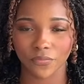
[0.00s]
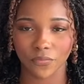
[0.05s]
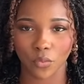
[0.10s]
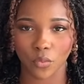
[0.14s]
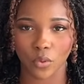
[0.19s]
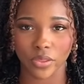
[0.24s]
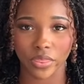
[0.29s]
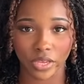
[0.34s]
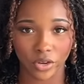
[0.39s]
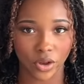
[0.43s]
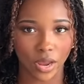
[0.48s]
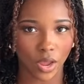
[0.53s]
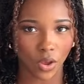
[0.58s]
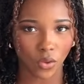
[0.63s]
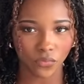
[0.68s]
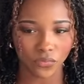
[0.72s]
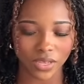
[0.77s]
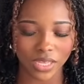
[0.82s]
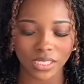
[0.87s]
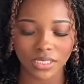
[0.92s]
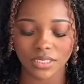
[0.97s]
for their
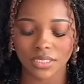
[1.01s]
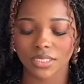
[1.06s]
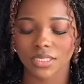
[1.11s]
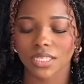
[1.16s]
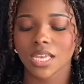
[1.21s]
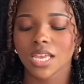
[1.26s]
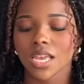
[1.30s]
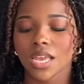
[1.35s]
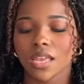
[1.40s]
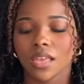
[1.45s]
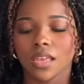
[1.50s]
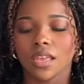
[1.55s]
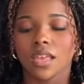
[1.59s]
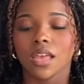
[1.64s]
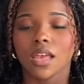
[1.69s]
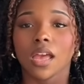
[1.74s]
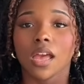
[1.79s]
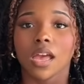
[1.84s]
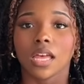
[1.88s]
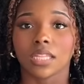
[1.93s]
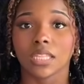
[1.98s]

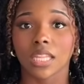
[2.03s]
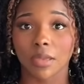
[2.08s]
outfits.